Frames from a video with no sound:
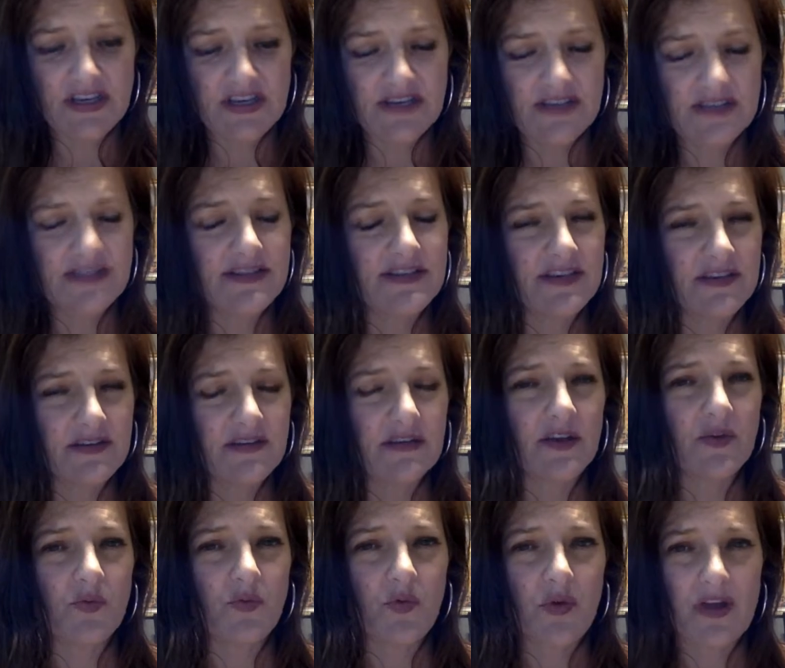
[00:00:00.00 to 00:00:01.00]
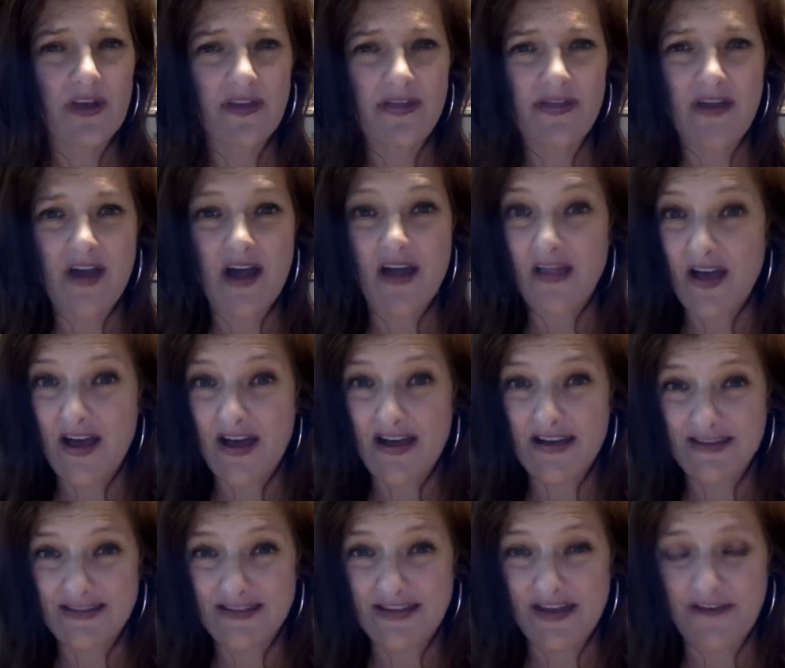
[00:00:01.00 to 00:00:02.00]
is dealing with a lot
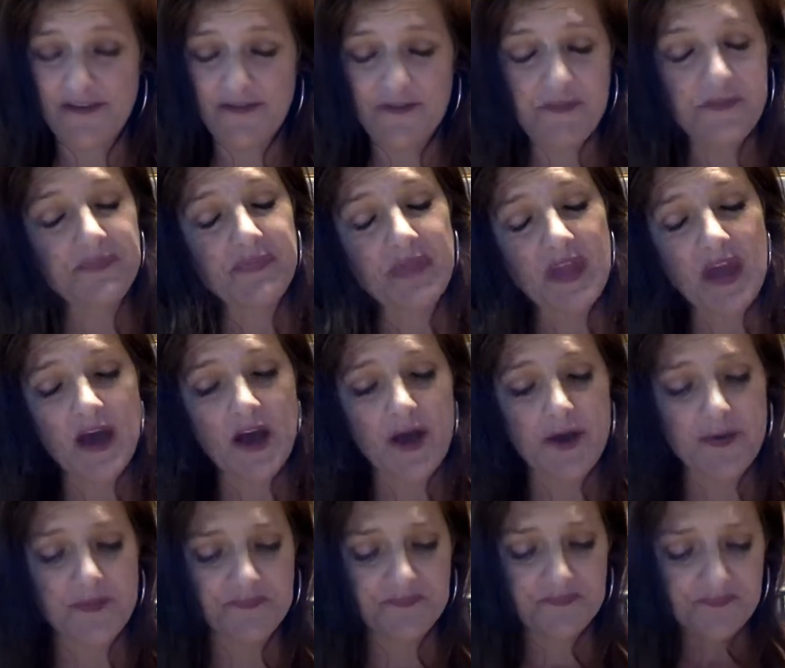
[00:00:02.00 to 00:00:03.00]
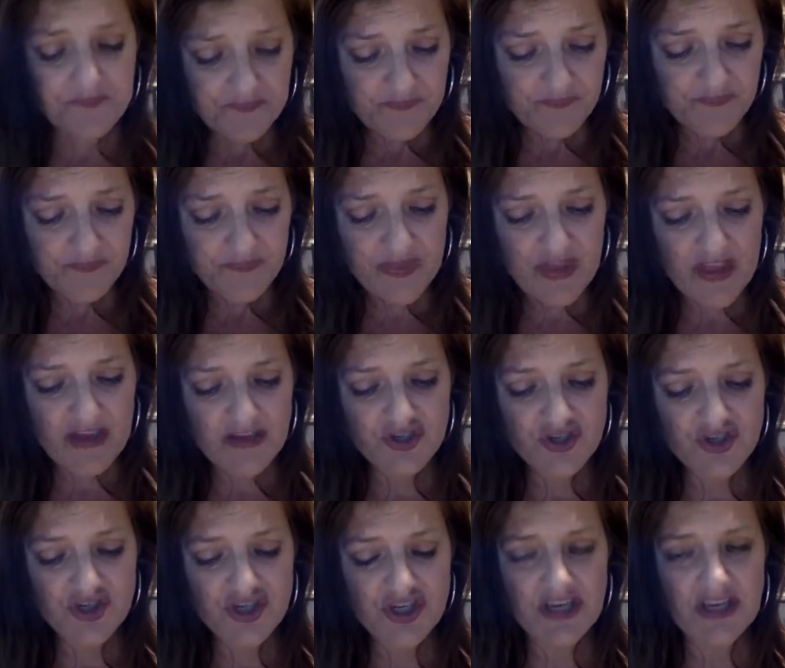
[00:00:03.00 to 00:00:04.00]
of stuff. Um,
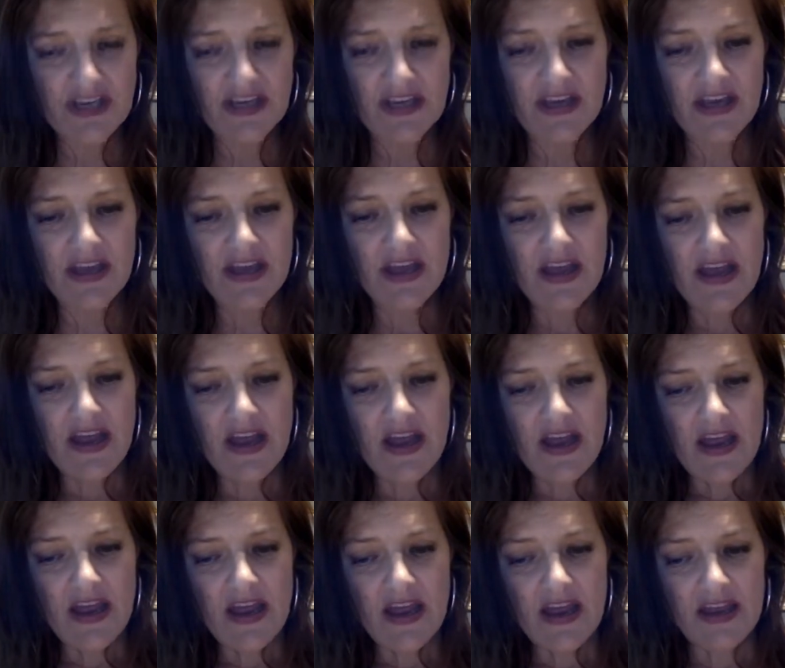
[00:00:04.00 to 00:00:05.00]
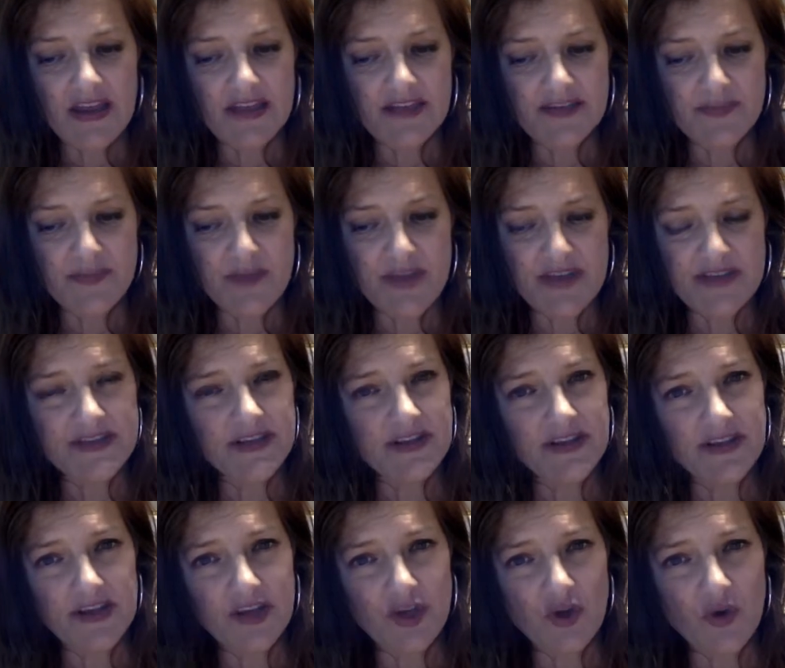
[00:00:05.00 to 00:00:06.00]
she is
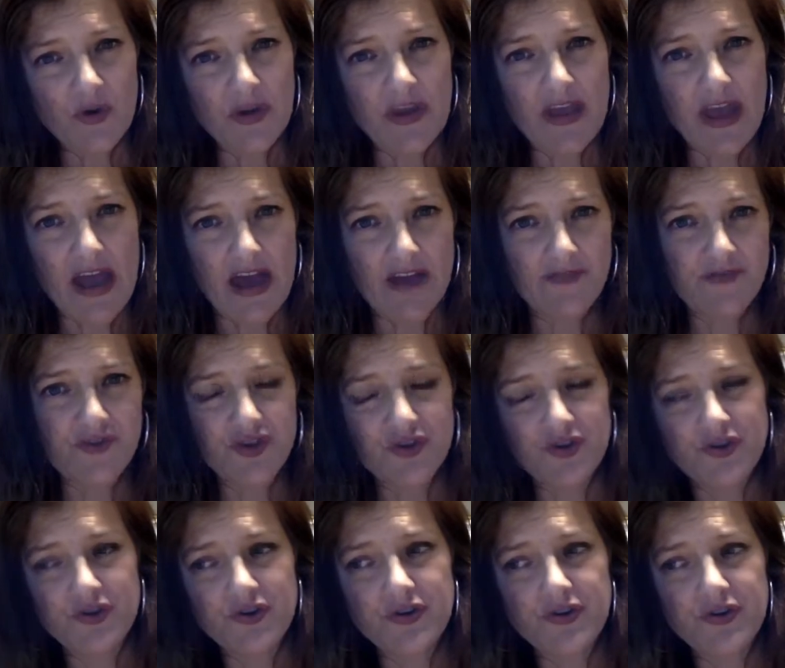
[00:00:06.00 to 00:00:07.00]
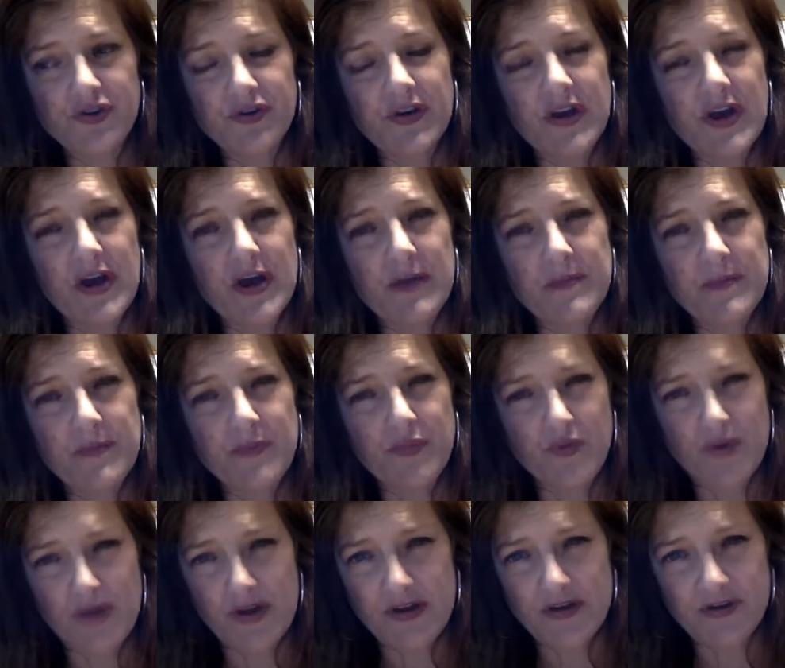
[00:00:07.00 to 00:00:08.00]
basically going after a
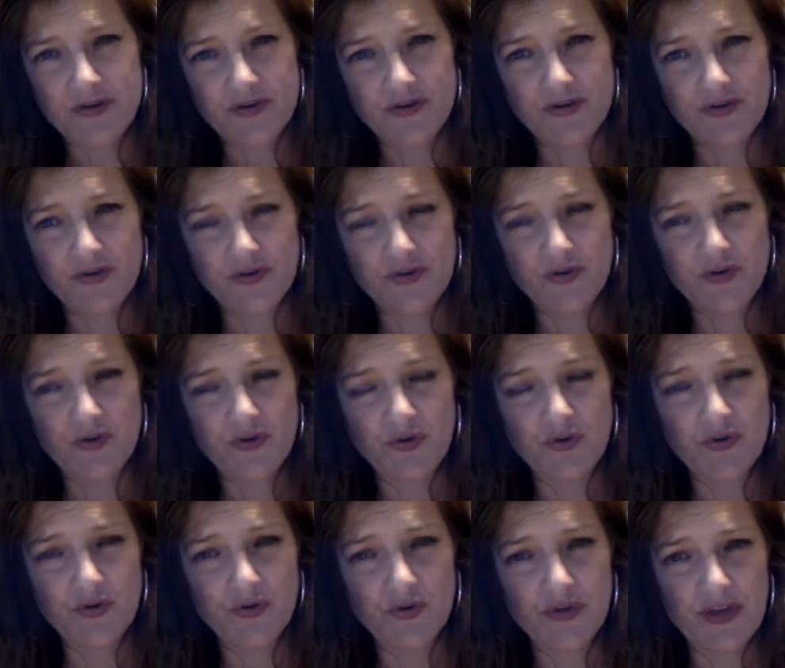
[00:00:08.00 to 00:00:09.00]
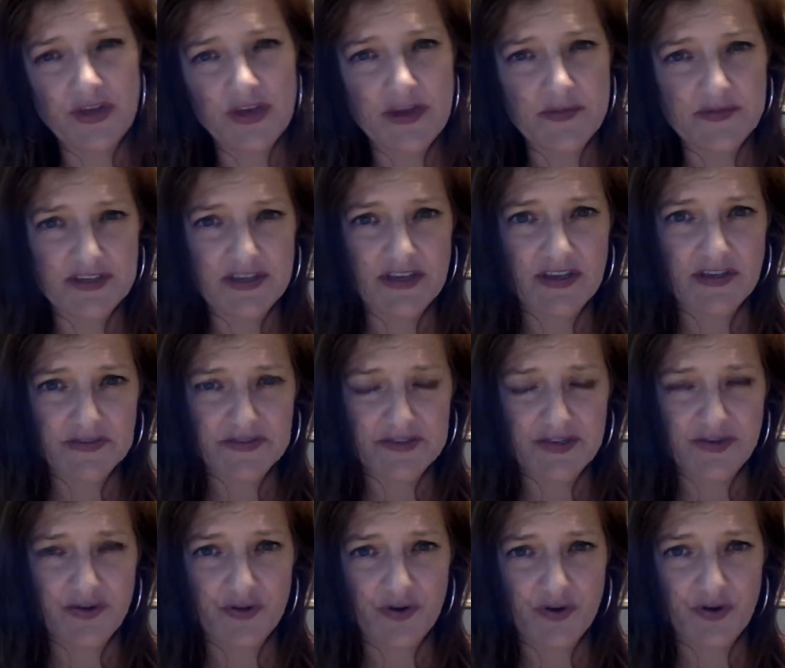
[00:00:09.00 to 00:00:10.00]
predator who kidnaps and kills
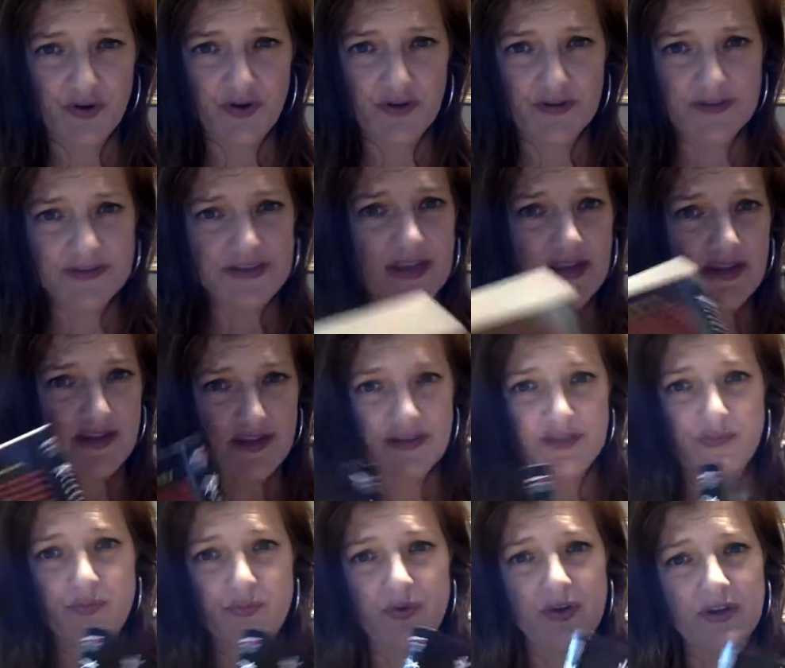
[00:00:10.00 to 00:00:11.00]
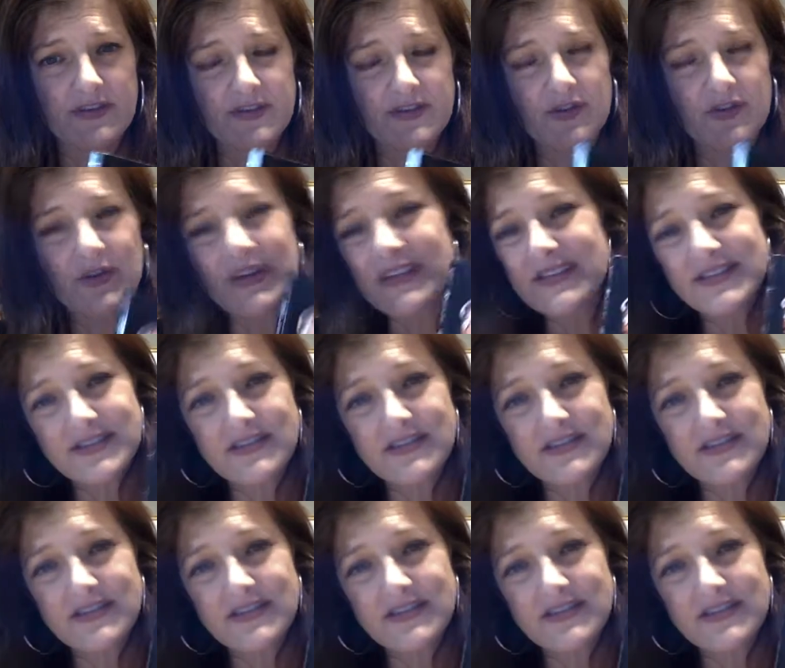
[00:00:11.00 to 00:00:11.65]
little girls in this book. So it's